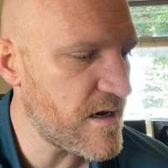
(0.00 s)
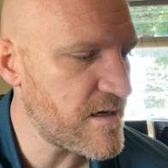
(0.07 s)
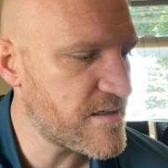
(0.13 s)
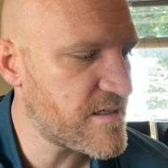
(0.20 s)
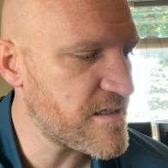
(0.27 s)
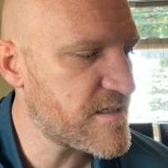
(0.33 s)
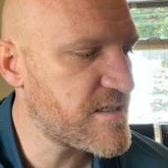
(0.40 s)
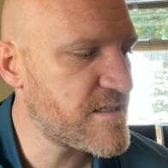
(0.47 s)

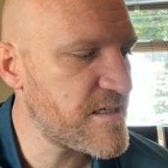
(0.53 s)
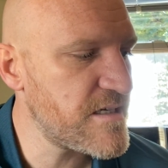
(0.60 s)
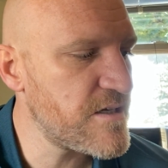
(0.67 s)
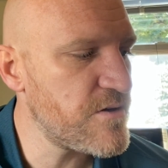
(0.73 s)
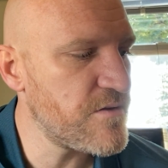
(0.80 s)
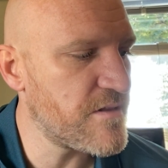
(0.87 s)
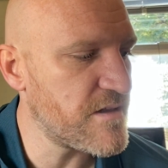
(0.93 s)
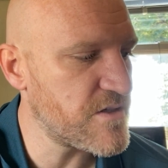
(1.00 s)
to see
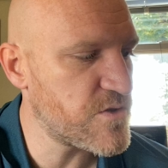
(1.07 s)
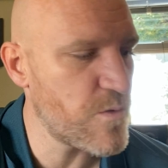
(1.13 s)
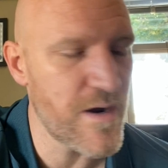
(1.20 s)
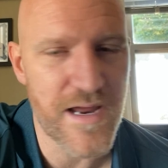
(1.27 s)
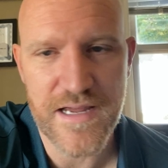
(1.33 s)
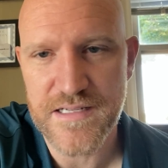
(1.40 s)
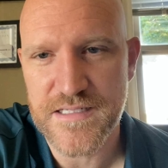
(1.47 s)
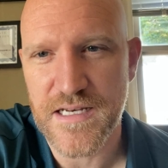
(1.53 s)
you this
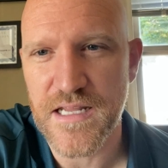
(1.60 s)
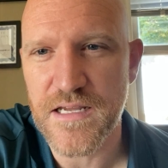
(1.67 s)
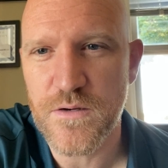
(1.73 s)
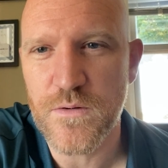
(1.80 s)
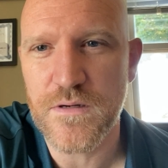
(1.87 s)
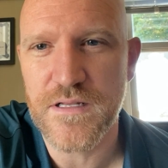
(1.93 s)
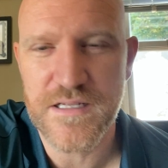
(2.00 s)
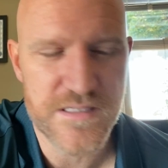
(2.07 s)
way as an
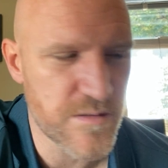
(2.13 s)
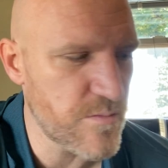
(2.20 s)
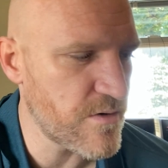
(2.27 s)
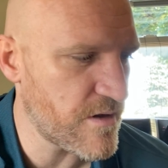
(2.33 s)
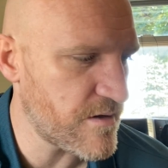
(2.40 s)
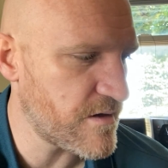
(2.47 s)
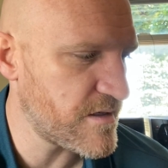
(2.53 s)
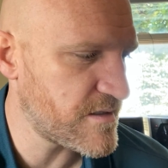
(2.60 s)
equal, as a
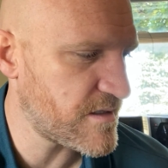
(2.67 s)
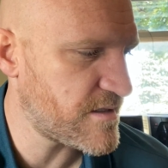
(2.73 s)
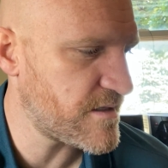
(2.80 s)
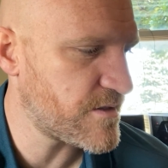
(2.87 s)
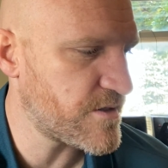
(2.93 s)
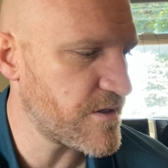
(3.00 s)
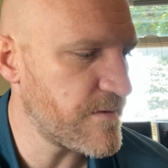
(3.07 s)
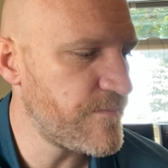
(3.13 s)
brother, as a
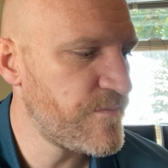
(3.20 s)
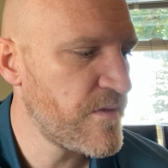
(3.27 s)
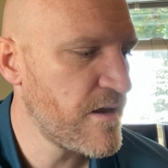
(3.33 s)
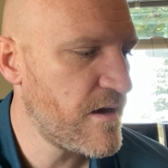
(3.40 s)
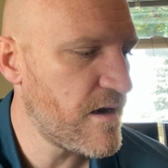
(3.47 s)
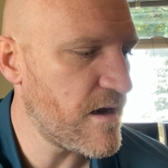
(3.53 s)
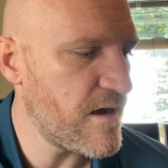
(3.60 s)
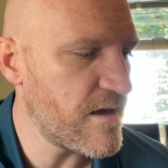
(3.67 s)
sister,
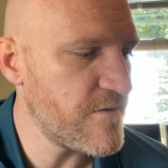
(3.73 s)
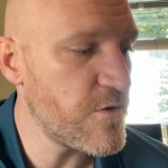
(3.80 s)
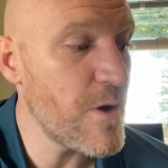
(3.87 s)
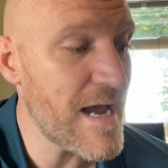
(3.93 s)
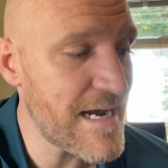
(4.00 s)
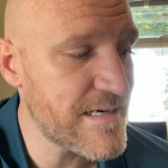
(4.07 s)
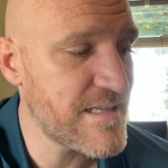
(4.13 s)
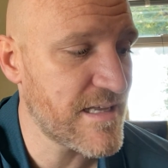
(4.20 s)
if you
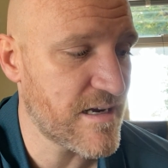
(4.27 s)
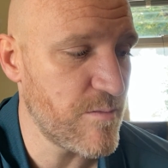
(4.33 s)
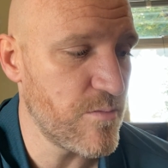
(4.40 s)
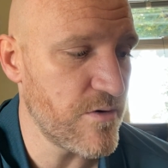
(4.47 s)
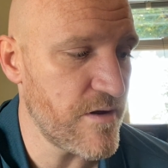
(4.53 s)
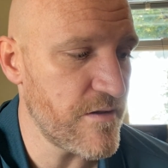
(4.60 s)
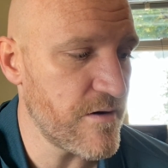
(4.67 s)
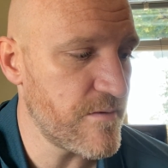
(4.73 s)
act like a
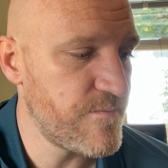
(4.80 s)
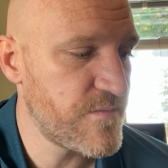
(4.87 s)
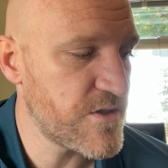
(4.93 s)
brother.